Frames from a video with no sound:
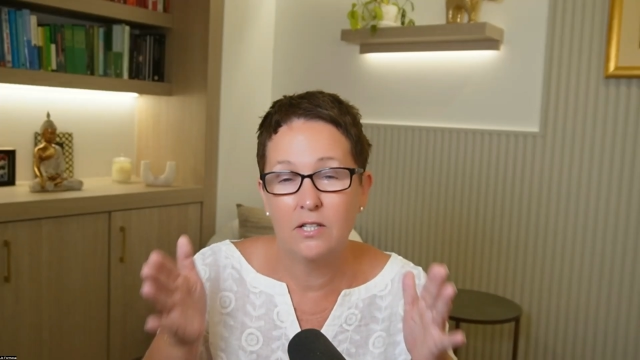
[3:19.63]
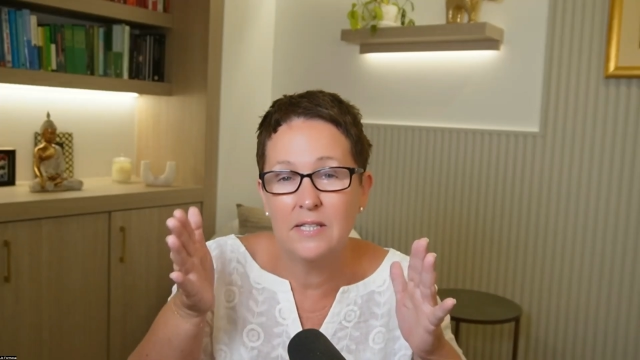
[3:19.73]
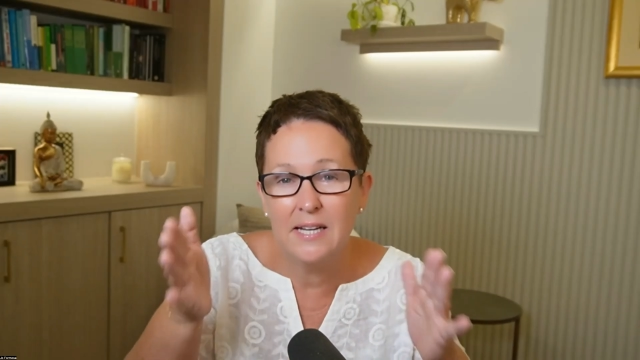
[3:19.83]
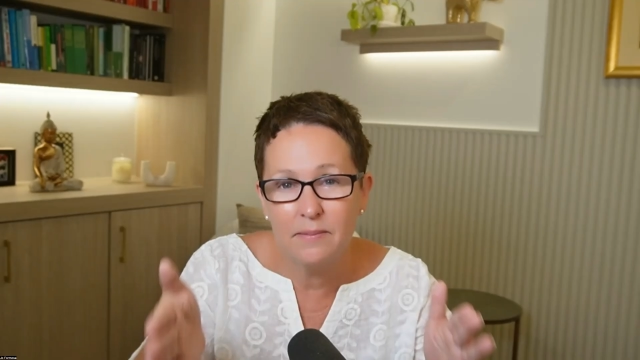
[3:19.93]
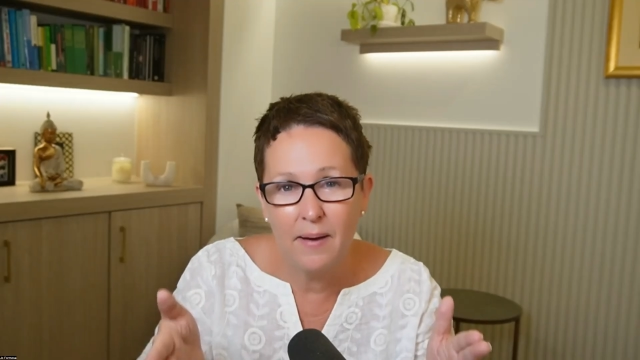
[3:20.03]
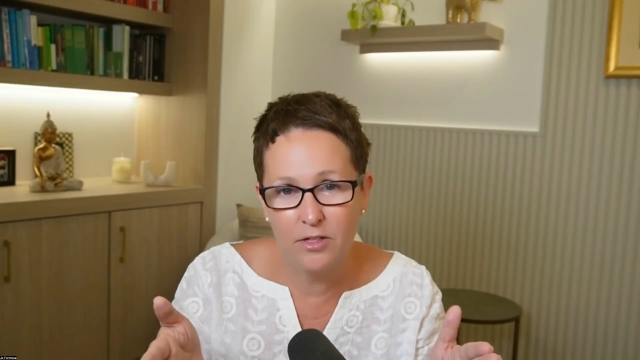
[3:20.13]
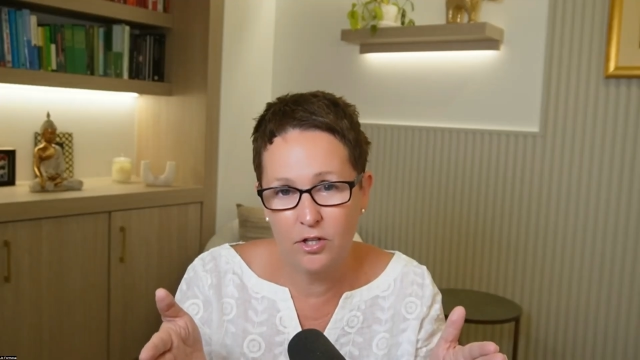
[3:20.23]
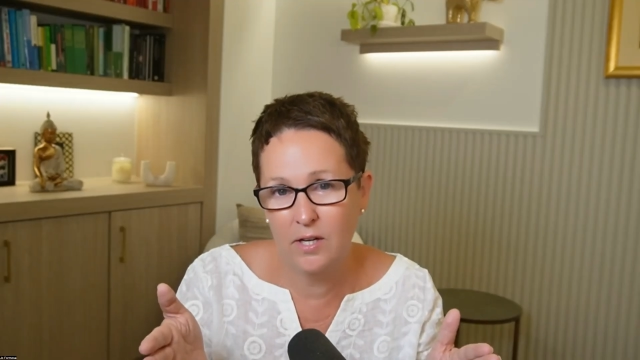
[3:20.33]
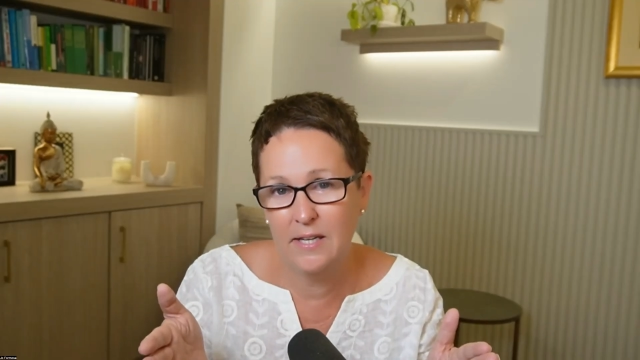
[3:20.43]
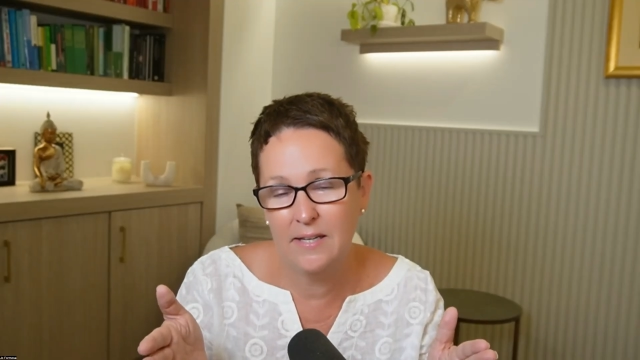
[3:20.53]
So it takes about
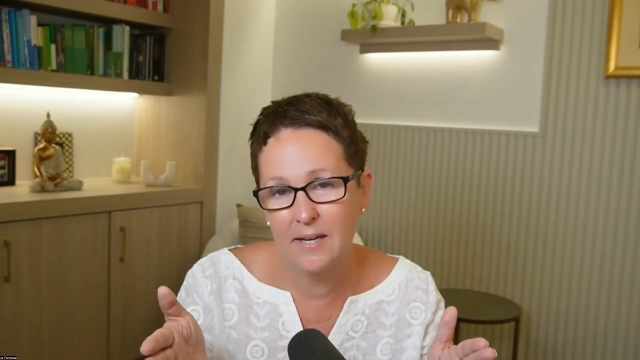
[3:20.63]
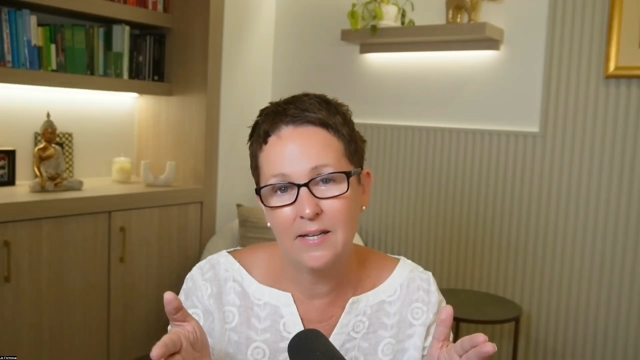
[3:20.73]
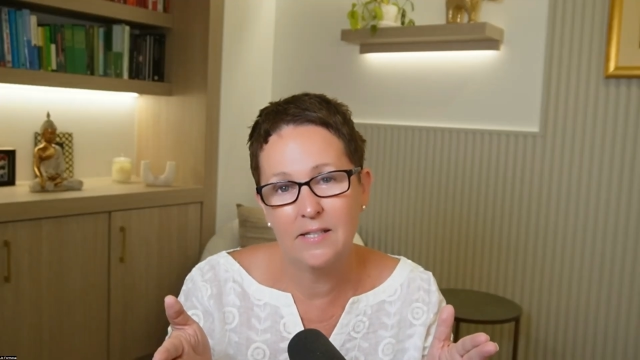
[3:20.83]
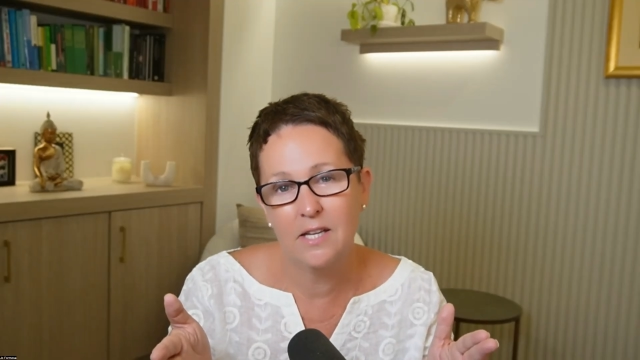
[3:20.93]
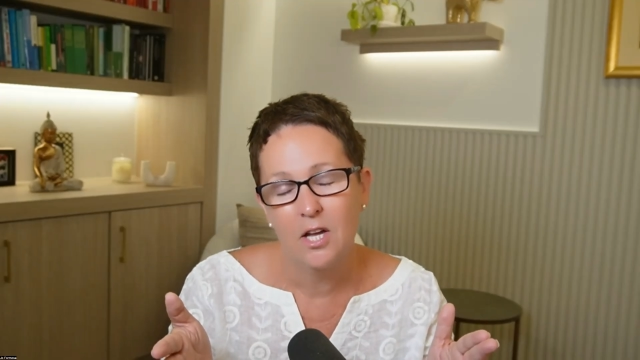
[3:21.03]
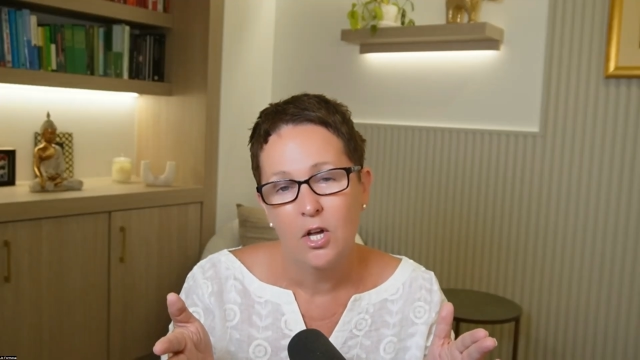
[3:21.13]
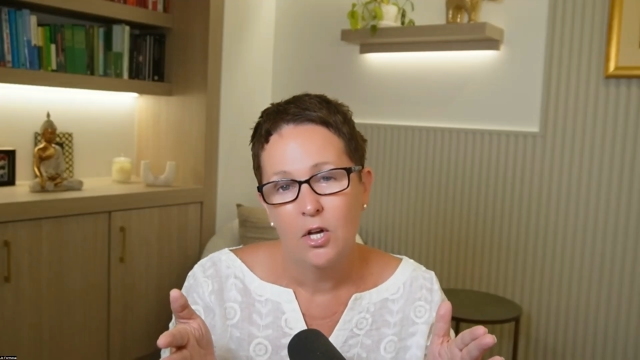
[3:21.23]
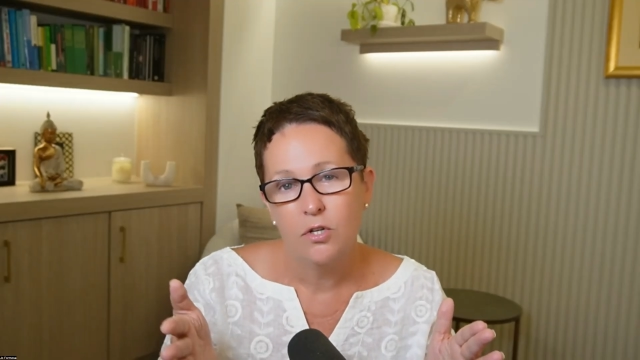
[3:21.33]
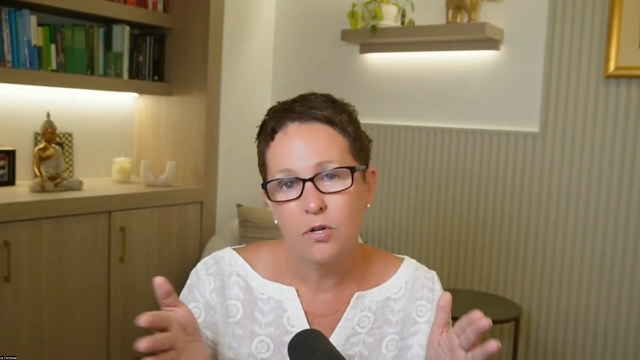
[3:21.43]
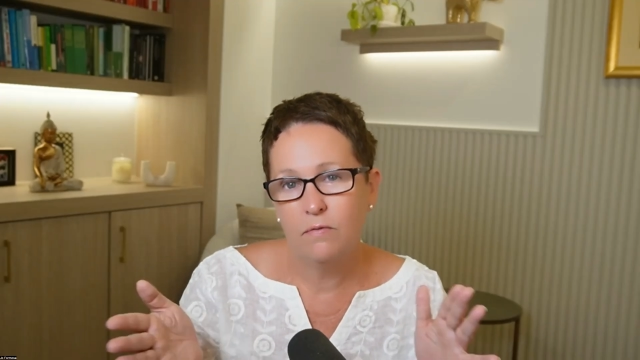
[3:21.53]
30 years
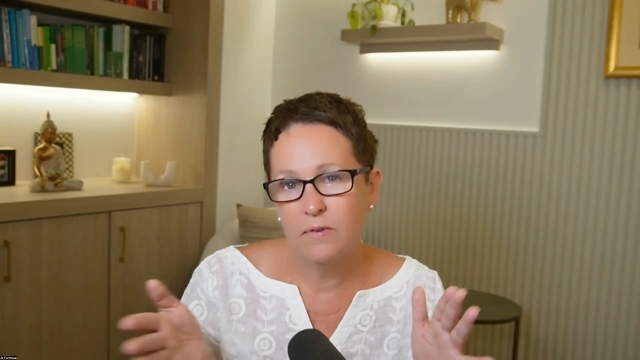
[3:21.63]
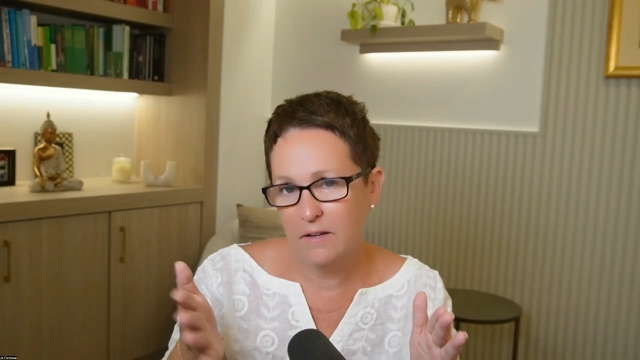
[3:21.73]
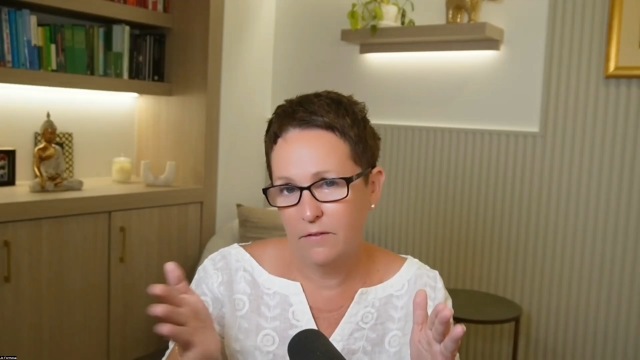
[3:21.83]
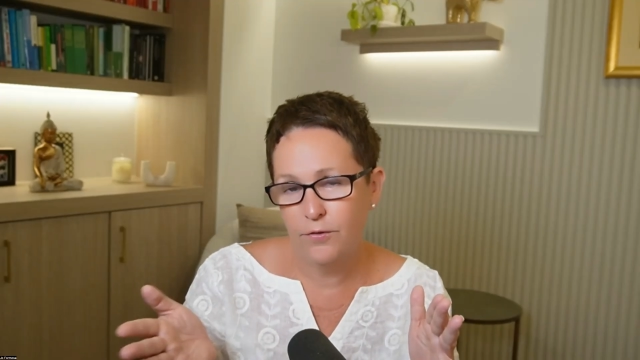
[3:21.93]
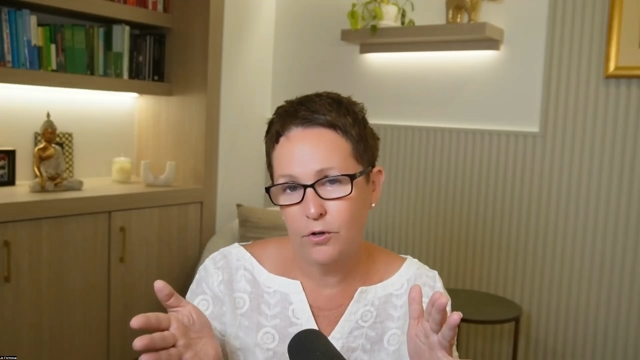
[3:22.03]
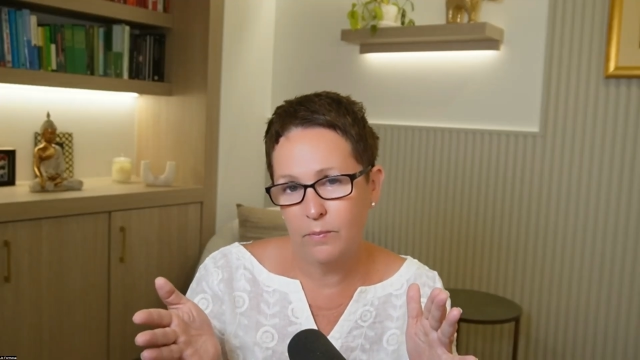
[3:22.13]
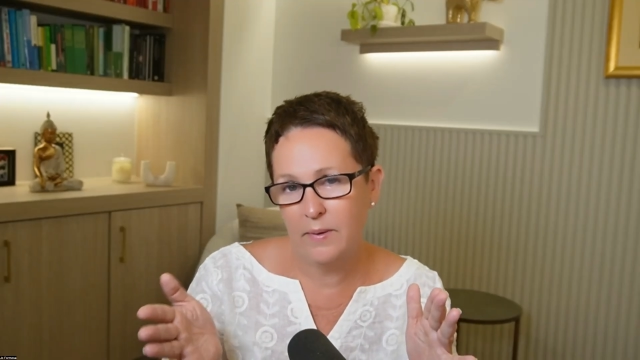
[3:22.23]
to really form.